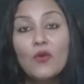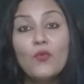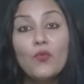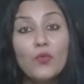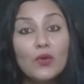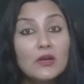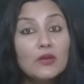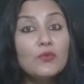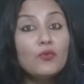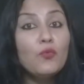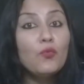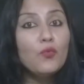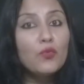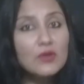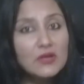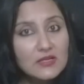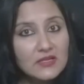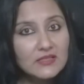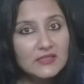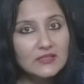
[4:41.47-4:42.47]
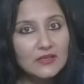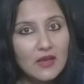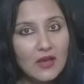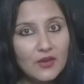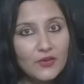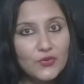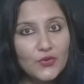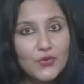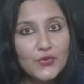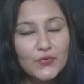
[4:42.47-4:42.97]
What words
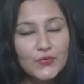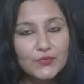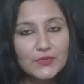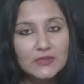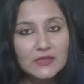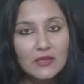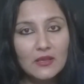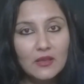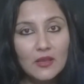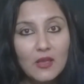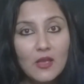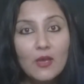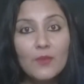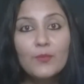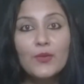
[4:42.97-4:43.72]
are you using?